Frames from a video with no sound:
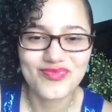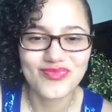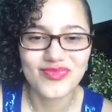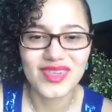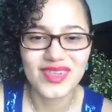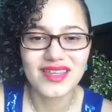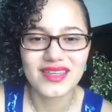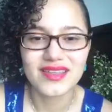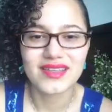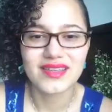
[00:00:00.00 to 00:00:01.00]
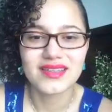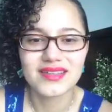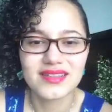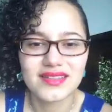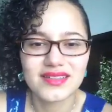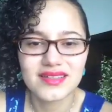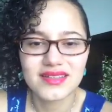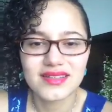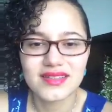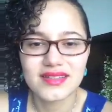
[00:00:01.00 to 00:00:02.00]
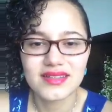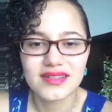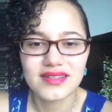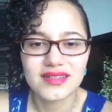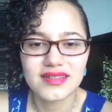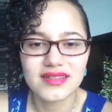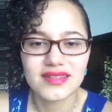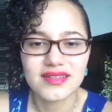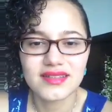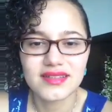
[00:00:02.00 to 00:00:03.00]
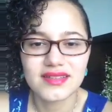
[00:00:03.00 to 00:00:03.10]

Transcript: Nothing is said.